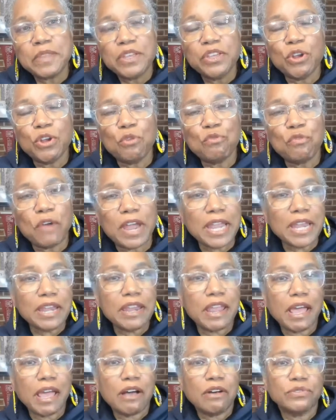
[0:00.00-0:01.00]
You know, right
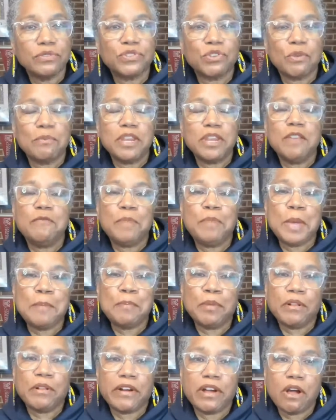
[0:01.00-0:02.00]
now, so many
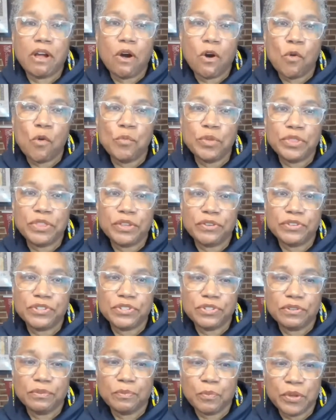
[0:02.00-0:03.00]
people are at home with
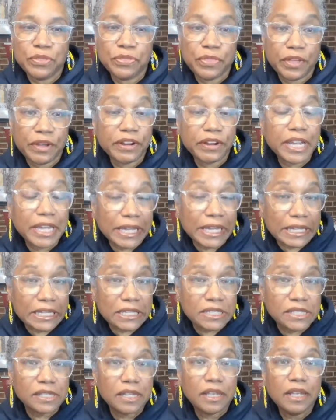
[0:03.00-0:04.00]
their
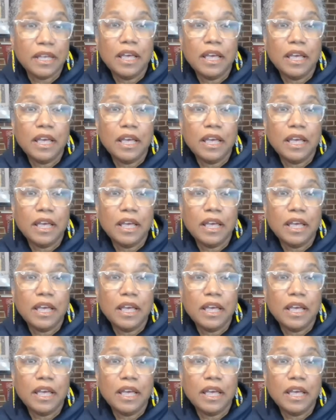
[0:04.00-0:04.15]
kids,